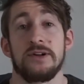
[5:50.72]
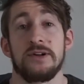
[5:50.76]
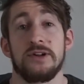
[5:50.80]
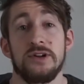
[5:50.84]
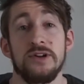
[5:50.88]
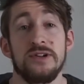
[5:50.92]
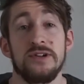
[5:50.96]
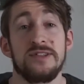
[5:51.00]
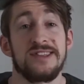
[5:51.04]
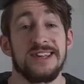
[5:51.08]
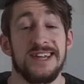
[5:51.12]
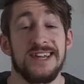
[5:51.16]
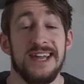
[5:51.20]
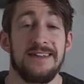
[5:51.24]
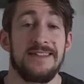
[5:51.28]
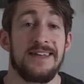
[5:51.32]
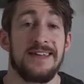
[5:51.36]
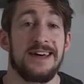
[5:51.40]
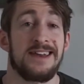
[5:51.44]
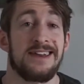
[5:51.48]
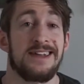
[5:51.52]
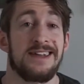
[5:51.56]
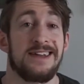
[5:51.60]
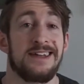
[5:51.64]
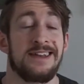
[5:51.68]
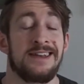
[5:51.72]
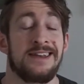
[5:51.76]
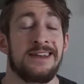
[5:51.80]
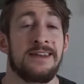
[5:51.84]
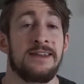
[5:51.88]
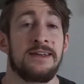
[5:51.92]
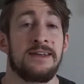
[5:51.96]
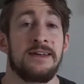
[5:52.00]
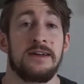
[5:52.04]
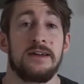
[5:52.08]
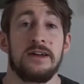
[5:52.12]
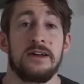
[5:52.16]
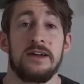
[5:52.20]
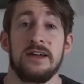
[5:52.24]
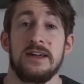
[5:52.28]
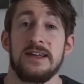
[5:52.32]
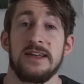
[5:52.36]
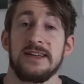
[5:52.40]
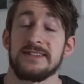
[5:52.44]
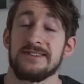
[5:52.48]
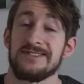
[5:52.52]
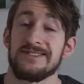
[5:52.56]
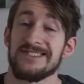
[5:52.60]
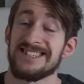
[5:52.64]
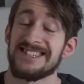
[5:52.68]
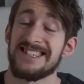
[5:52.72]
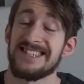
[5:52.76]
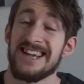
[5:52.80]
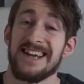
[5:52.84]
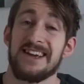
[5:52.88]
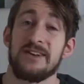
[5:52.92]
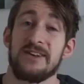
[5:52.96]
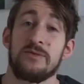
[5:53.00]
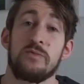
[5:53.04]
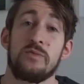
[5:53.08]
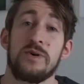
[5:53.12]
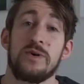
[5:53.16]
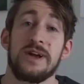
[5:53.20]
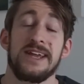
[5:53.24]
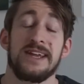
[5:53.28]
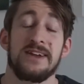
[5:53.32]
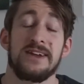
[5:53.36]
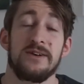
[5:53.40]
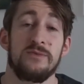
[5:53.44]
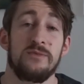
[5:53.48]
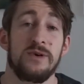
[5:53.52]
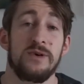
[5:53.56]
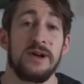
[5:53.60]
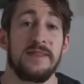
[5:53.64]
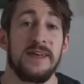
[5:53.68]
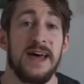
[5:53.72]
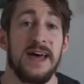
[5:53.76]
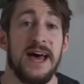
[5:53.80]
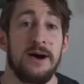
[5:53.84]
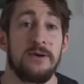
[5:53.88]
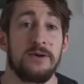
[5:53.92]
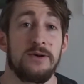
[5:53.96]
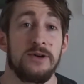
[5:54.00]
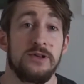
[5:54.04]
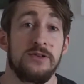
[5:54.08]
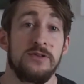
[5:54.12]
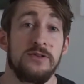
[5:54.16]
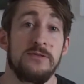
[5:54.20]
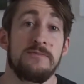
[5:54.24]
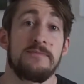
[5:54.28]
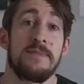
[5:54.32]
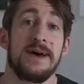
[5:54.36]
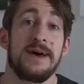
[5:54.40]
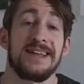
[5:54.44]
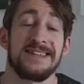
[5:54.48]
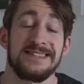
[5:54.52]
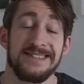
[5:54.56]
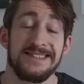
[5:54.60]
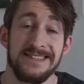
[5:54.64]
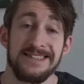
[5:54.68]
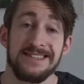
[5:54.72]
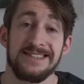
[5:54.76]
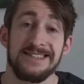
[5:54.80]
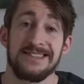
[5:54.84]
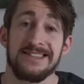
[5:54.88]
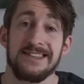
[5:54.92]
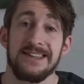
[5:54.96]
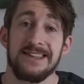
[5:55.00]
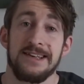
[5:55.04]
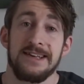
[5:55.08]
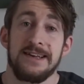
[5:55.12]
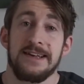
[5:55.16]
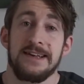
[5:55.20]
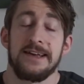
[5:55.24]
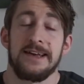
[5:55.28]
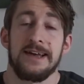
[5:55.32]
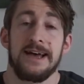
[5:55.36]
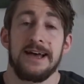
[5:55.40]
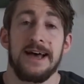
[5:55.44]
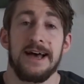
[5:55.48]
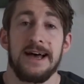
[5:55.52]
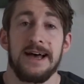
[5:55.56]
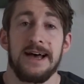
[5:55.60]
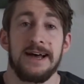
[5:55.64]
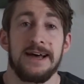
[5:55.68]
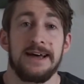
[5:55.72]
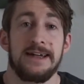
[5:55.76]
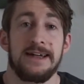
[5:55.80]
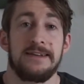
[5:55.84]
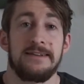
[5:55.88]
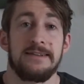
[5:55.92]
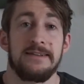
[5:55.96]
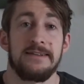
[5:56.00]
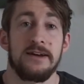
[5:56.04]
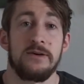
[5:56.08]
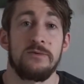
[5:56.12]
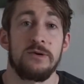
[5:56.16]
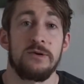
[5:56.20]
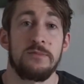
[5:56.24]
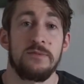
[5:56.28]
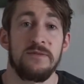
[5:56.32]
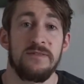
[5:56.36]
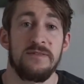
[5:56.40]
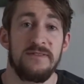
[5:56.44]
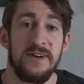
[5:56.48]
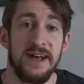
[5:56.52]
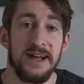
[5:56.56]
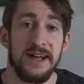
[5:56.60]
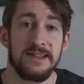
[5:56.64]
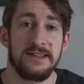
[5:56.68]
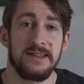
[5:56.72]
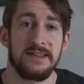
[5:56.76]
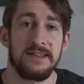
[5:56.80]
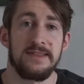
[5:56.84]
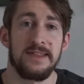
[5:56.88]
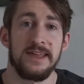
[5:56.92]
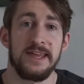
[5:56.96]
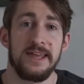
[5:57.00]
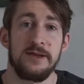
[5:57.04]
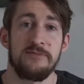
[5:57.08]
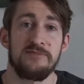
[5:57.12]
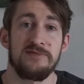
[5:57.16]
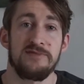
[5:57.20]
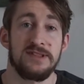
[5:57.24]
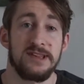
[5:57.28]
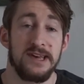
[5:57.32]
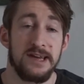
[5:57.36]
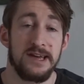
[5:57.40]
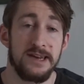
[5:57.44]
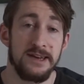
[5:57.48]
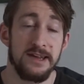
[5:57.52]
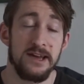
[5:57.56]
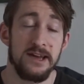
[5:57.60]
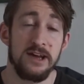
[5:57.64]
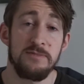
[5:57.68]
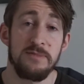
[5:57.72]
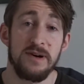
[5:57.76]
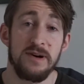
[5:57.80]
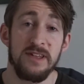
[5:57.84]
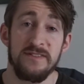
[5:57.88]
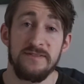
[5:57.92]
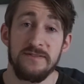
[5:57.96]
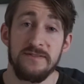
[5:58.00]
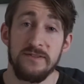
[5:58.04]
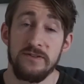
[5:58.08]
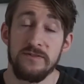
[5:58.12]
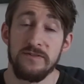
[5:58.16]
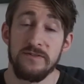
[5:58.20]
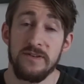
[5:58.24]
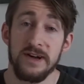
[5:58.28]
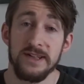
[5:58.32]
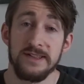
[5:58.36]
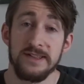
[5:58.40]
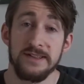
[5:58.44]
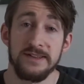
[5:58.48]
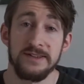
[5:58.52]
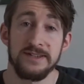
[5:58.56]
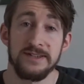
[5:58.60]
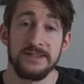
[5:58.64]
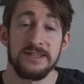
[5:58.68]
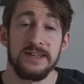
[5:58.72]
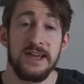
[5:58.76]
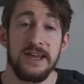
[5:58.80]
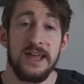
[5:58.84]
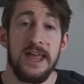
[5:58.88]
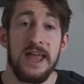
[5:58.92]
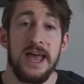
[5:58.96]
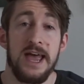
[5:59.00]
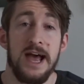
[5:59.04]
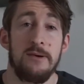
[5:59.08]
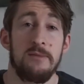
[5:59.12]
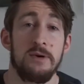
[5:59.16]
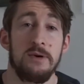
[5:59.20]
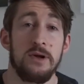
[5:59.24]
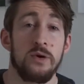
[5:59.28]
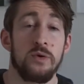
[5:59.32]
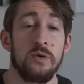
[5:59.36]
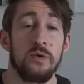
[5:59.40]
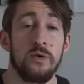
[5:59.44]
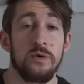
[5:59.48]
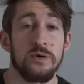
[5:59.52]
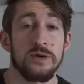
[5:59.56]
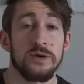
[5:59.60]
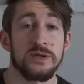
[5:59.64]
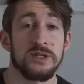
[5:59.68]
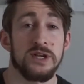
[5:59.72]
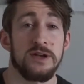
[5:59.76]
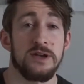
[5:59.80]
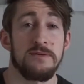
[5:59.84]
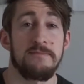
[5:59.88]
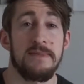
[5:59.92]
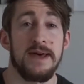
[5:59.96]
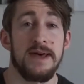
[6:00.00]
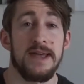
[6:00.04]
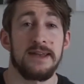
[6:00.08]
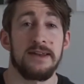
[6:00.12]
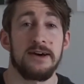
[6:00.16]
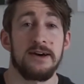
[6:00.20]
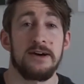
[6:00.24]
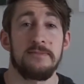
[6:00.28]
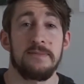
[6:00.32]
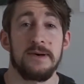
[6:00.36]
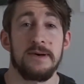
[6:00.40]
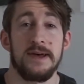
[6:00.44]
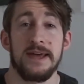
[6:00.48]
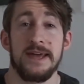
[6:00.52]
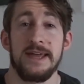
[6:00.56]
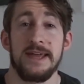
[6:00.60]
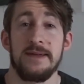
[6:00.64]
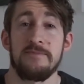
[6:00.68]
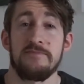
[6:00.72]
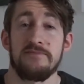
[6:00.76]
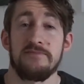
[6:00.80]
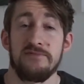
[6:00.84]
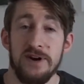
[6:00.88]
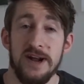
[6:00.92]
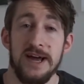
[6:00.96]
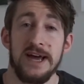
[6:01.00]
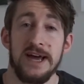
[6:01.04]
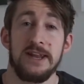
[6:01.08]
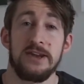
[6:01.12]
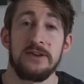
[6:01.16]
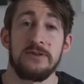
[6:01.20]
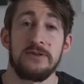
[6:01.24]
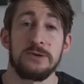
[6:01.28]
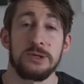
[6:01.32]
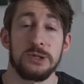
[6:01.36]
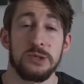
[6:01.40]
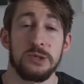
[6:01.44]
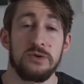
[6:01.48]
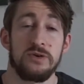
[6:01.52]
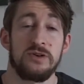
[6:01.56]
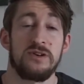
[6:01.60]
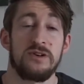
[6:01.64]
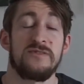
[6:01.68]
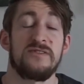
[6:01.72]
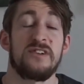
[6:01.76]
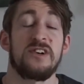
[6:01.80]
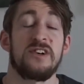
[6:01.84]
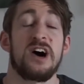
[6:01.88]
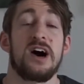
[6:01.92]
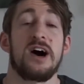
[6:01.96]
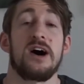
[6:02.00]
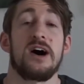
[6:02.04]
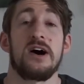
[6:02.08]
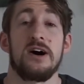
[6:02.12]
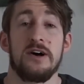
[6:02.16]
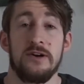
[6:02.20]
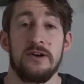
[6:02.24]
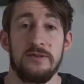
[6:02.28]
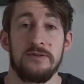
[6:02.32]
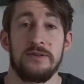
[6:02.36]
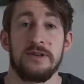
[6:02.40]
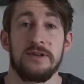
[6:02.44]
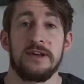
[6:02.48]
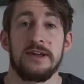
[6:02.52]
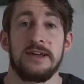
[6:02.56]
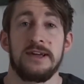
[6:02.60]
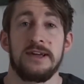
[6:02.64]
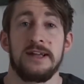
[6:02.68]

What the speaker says: Good to get that in. It's our second week with our new bassist, and we perfected the Pretender by the Foo Fighters, and we also made up a brand new song of our own.